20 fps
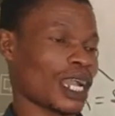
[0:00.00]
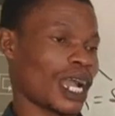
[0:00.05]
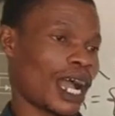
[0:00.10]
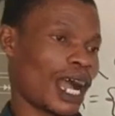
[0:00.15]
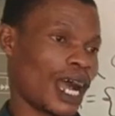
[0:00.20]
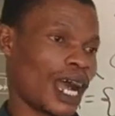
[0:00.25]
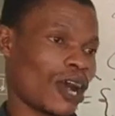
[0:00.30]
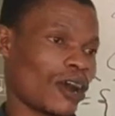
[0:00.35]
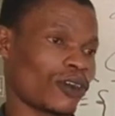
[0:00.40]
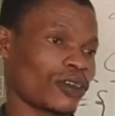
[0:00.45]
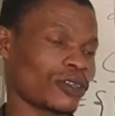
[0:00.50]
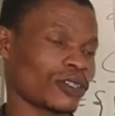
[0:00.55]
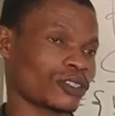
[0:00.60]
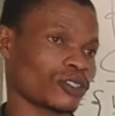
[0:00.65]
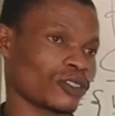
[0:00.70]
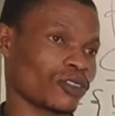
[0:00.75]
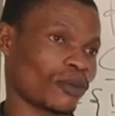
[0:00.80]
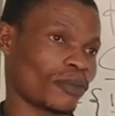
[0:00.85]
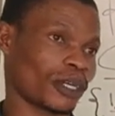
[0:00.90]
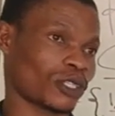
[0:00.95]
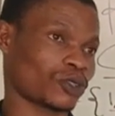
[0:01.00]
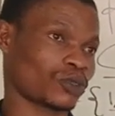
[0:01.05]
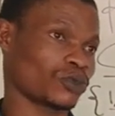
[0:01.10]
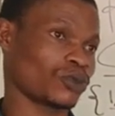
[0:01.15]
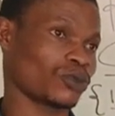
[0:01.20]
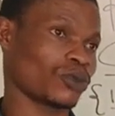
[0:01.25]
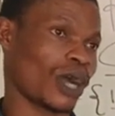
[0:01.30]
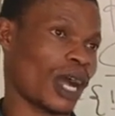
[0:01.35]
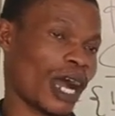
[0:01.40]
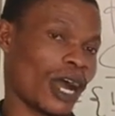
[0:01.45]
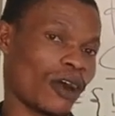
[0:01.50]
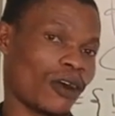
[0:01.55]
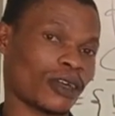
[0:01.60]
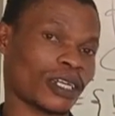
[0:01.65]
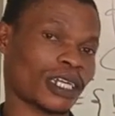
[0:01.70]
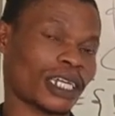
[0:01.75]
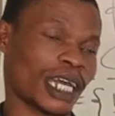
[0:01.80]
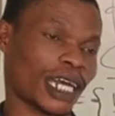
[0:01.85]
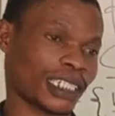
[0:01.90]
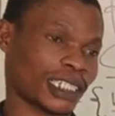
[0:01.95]
Number 2, are
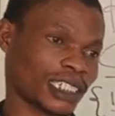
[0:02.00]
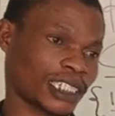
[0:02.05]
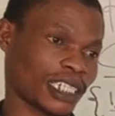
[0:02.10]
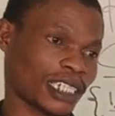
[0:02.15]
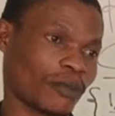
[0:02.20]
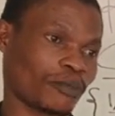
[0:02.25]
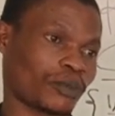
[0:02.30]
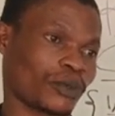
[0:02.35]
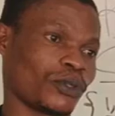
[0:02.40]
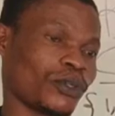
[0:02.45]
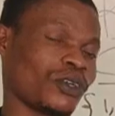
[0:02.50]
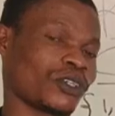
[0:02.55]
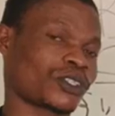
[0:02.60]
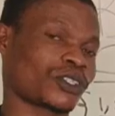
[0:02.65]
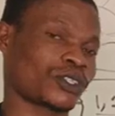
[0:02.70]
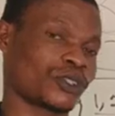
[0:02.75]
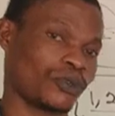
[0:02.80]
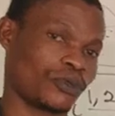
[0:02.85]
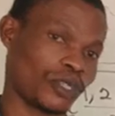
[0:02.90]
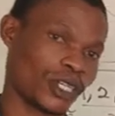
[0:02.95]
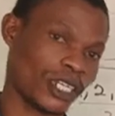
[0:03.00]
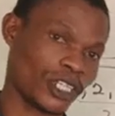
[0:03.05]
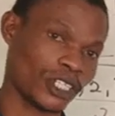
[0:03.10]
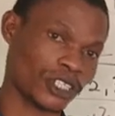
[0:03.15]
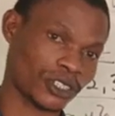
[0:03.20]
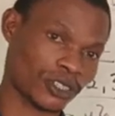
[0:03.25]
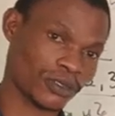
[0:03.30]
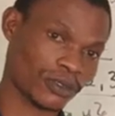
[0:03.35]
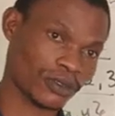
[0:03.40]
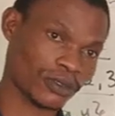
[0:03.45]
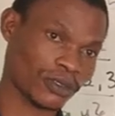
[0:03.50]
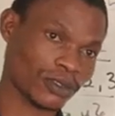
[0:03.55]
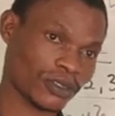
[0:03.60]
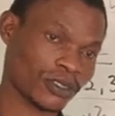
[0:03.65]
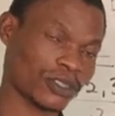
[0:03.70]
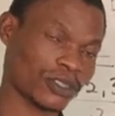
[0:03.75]
all Cartesian products relation?